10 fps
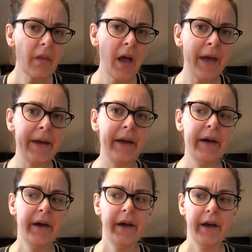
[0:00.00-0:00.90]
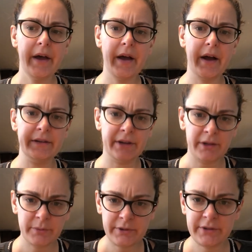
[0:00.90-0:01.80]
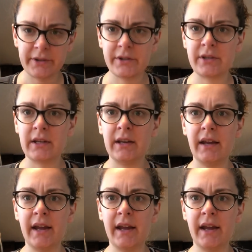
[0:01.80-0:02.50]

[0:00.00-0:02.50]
I talked with the surgeon,